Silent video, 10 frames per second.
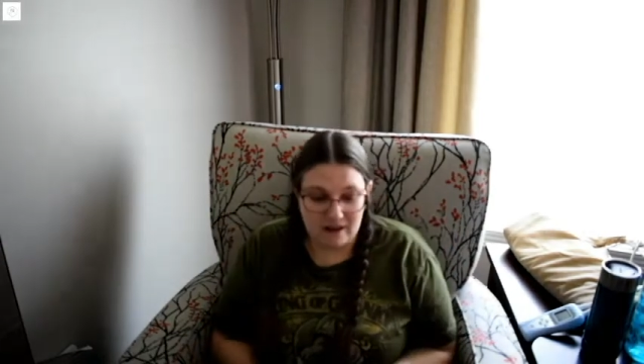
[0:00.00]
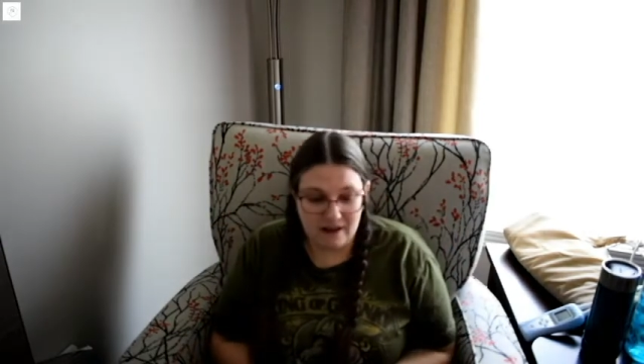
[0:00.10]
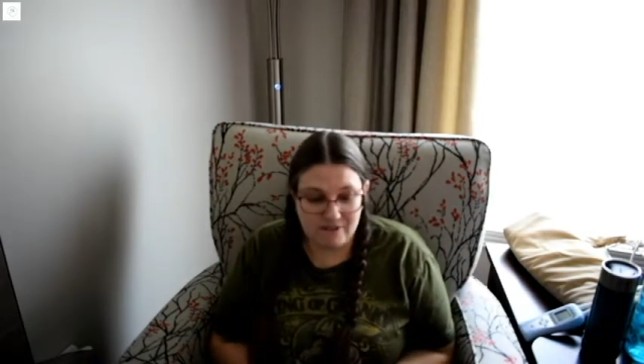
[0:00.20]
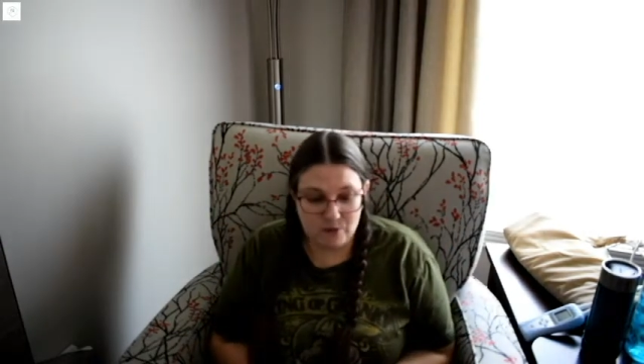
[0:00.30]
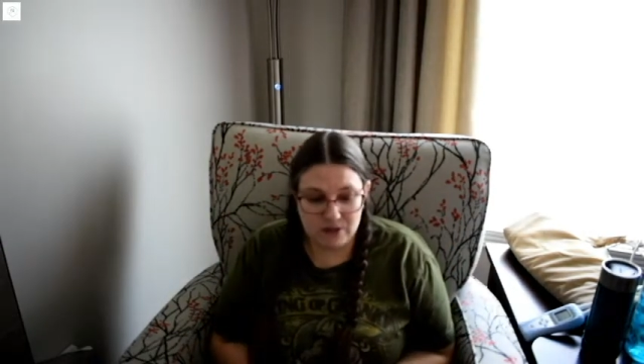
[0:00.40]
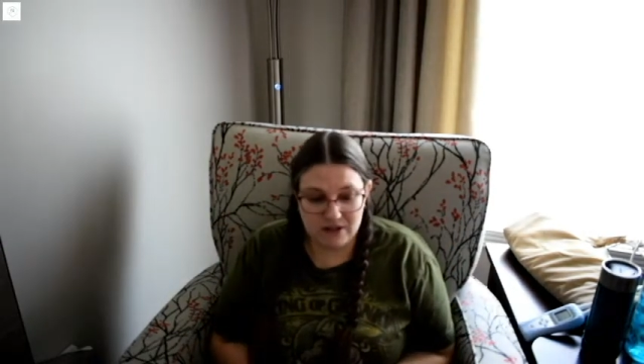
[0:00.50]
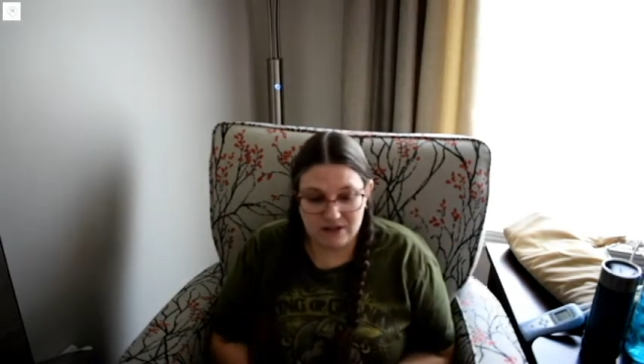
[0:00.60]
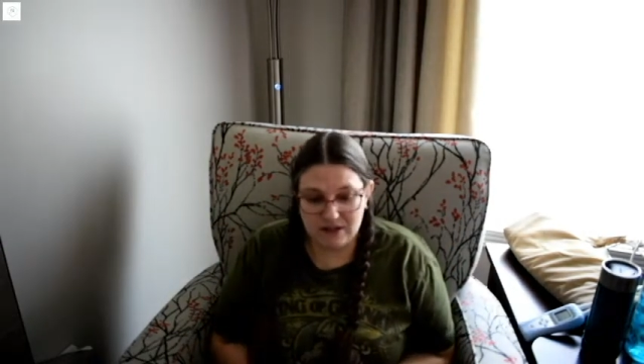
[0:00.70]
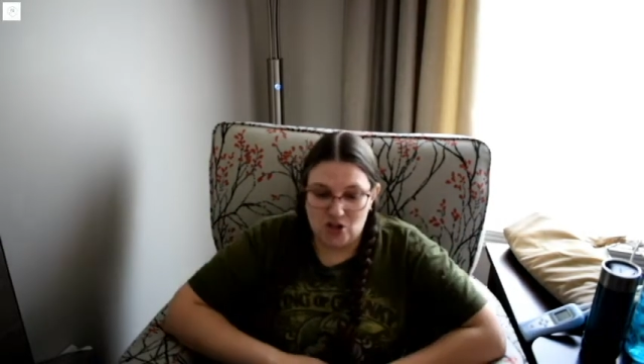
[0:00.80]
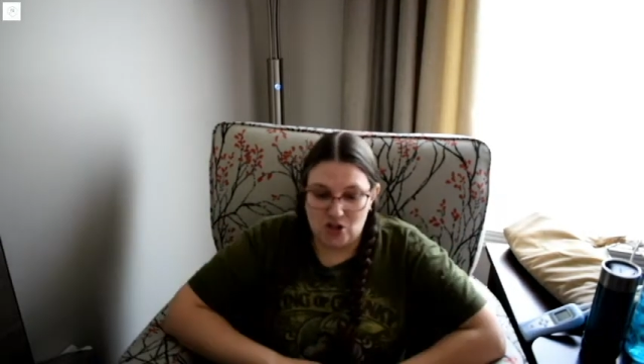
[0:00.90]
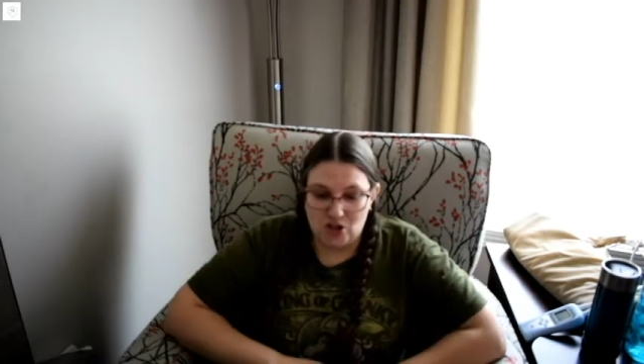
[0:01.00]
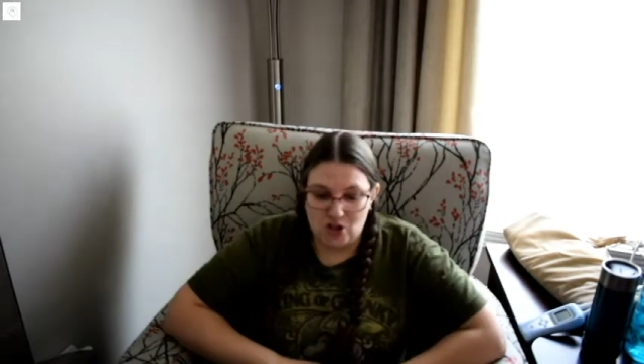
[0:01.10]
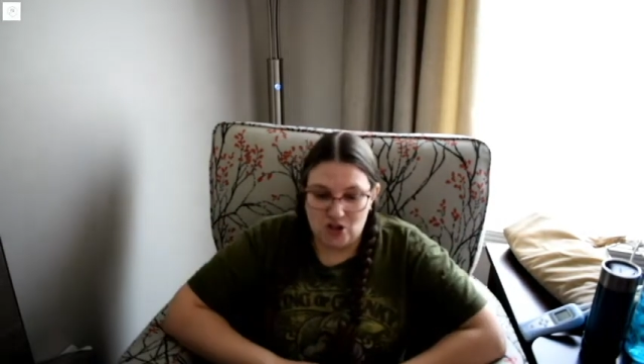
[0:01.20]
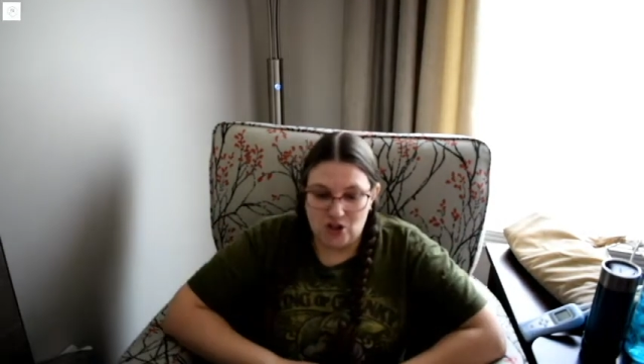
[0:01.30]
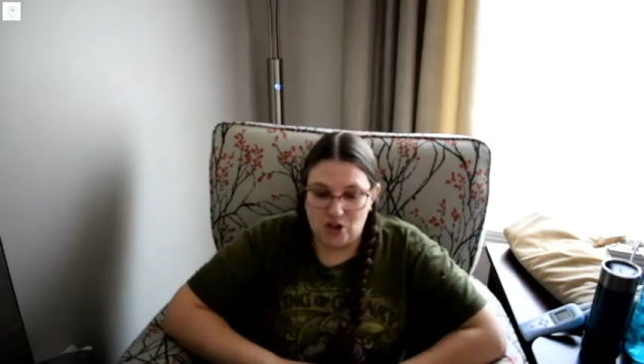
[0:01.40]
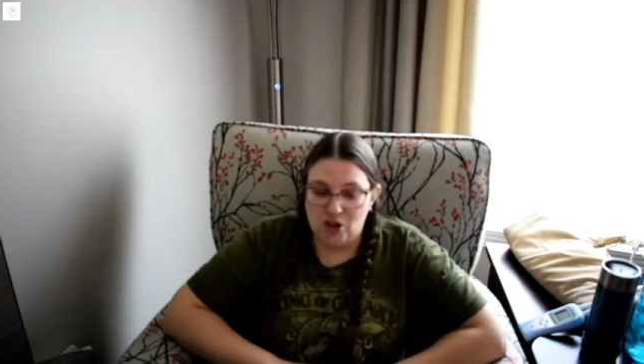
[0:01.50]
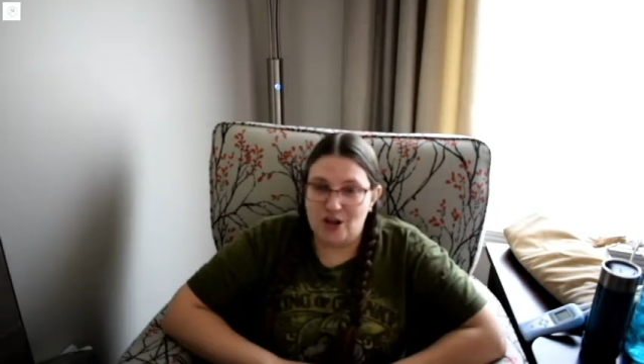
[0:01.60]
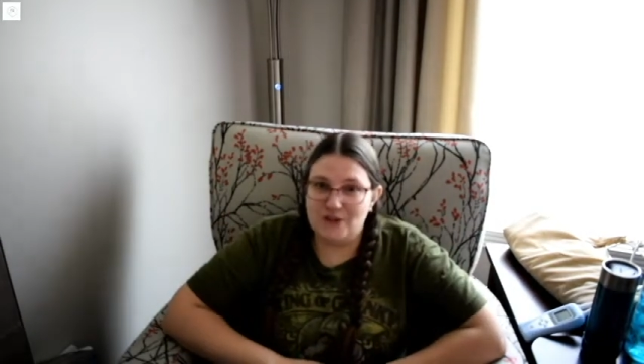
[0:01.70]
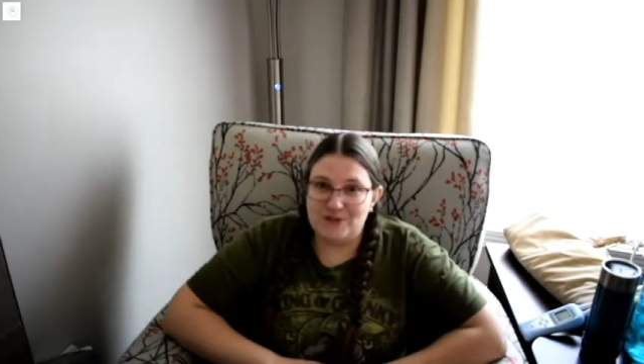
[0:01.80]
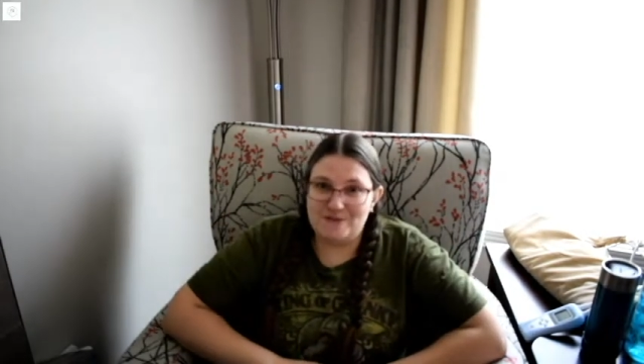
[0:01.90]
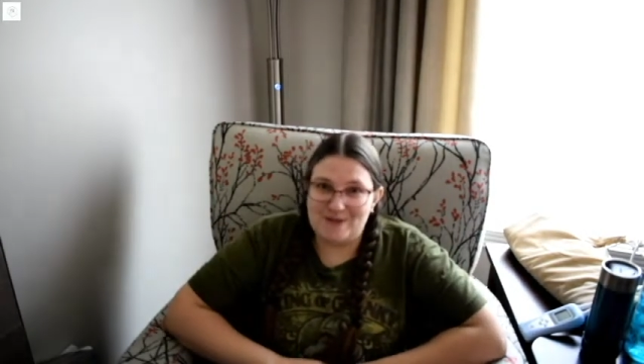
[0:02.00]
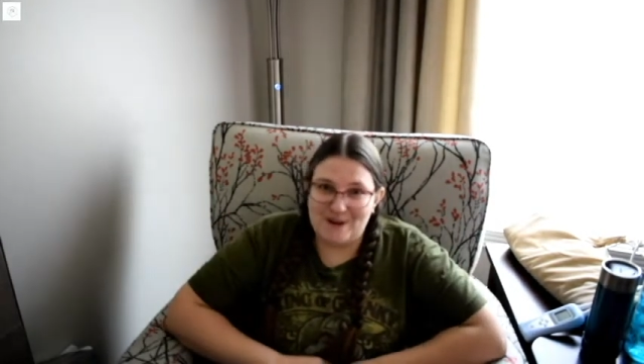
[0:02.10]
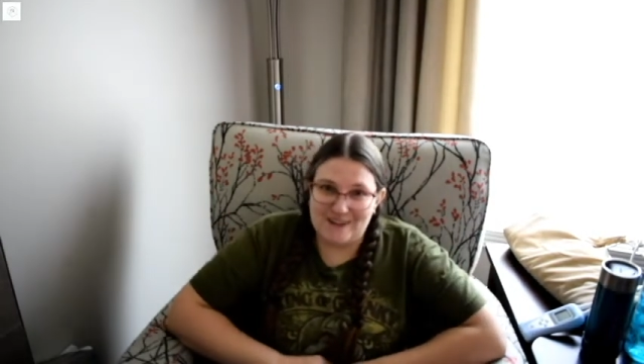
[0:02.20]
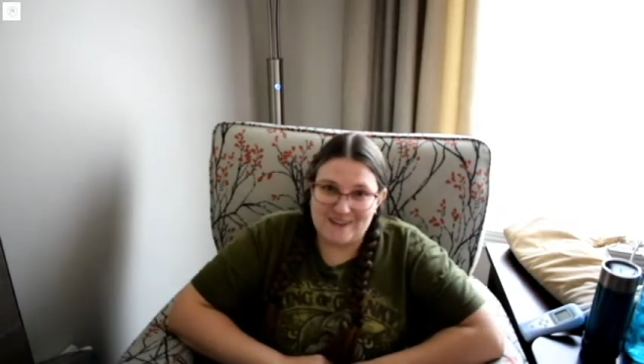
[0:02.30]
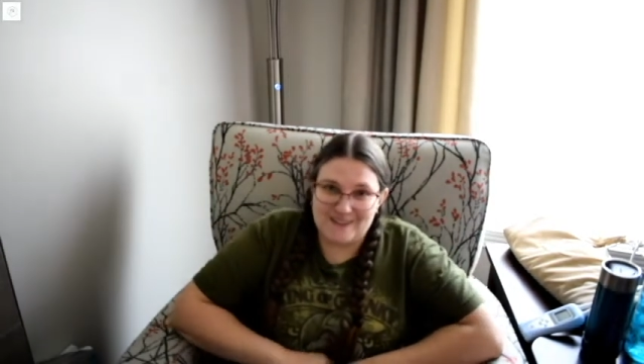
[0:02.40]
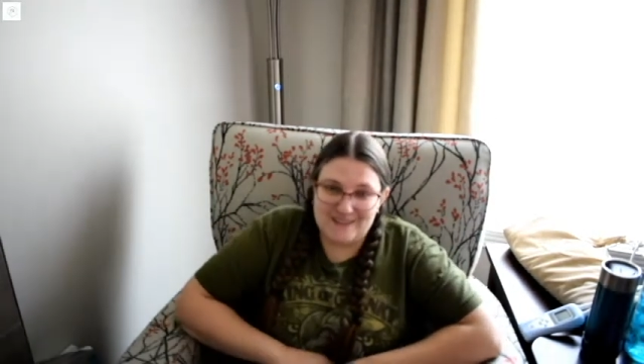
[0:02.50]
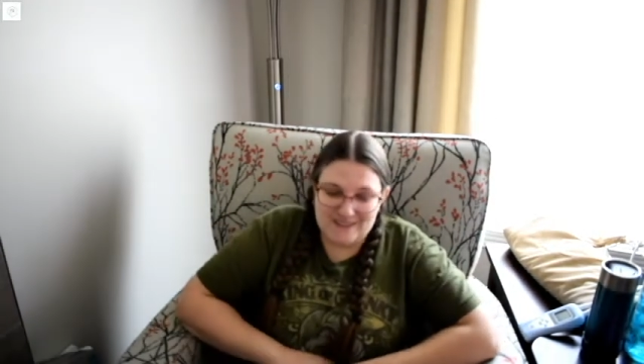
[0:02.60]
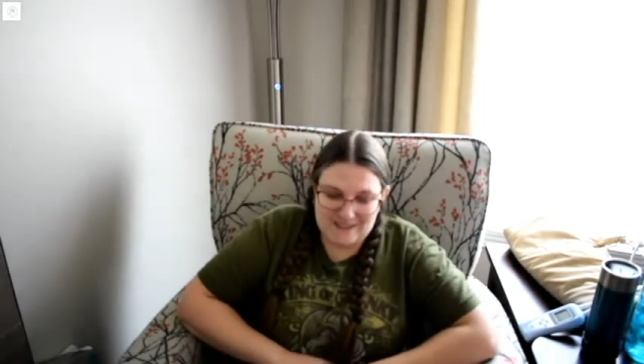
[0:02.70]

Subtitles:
Hey everyone! Laundry products